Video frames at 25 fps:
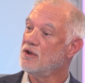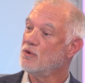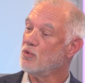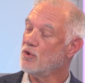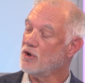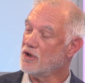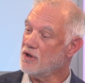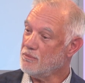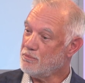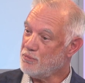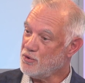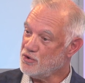
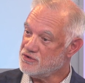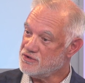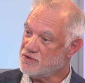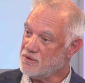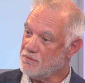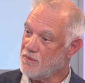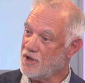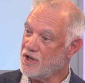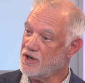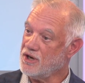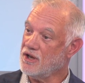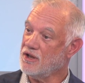We're going to put
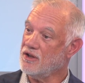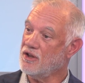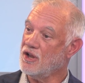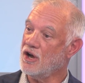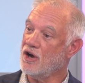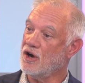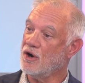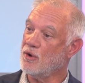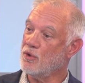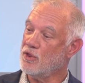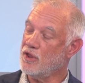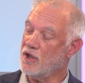some money in
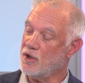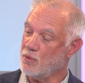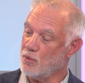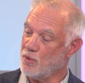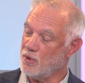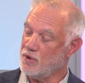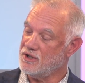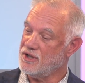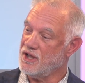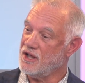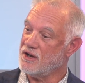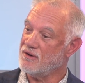there that
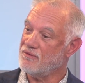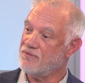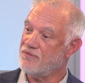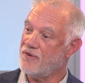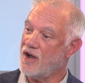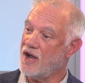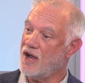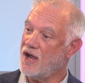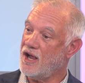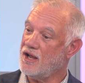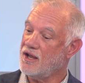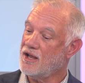will
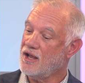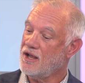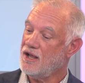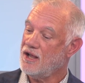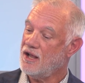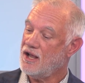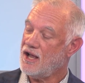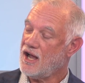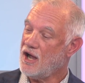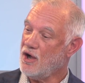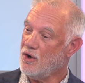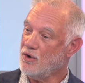identify
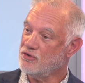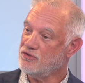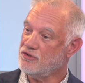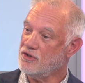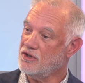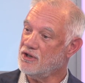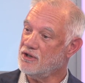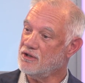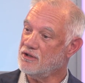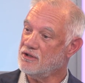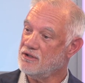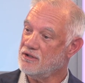
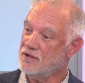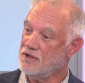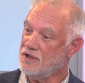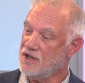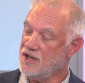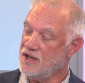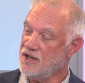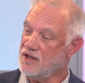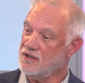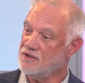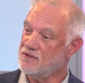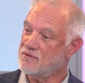housing
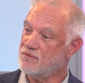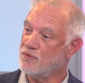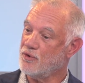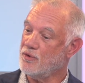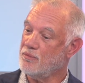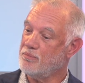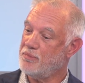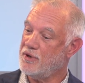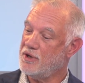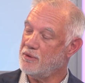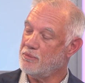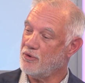needs
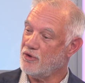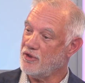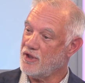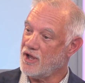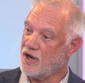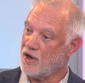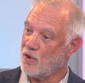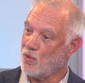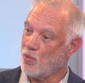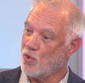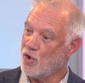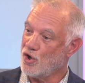for people
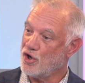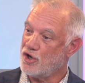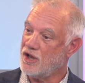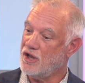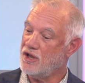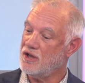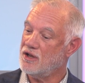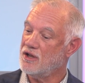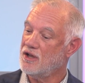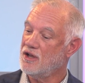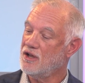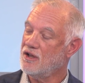that are
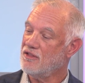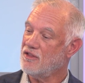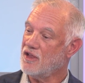working,